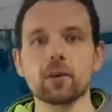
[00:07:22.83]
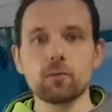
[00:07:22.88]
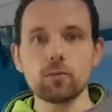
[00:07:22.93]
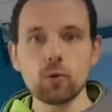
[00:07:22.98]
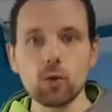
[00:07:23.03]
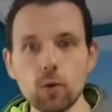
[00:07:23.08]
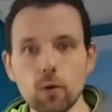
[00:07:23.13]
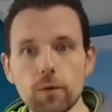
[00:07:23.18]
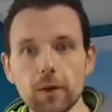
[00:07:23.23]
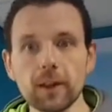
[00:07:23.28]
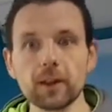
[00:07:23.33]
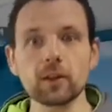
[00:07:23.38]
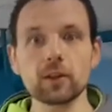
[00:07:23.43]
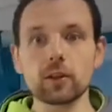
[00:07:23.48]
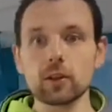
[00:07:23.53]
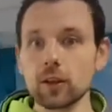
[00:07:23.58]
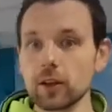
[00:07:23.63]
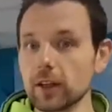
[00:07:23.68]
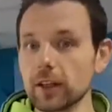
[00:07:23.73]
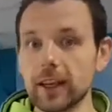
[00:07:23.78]
You're moving,
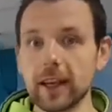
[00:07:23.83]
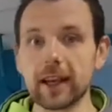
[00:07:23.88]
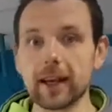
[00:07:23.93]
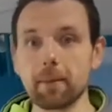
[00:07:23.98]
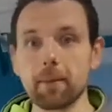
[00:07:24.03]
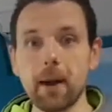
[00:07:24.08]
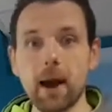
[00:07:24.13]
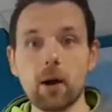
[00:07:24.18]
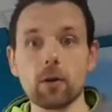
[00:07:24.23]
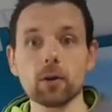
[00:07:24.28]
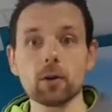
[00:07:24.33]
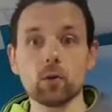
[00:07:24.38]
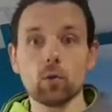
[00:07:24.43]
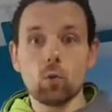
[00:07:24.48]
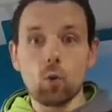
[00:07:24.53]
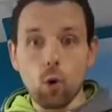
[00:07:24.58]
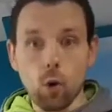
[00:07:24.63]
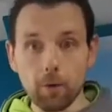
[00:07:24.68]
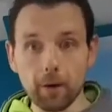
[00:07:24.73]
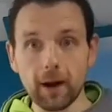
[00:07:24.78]
you're getting about, you're
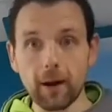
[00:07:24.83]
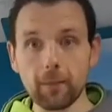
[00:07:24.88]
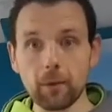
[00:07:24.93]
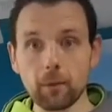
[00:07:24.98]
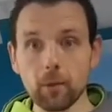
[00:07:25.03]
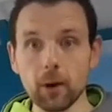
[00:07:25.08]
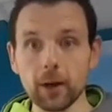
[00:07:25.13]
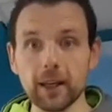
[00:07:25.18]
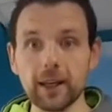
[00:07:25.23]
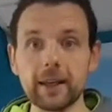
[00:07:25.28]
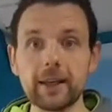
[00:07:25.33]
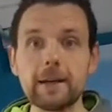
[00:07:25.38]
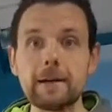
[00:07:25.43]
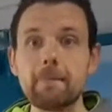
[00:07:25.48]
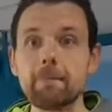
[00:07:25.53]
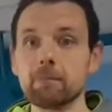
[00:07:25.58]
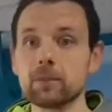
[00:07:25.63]
warming up the body.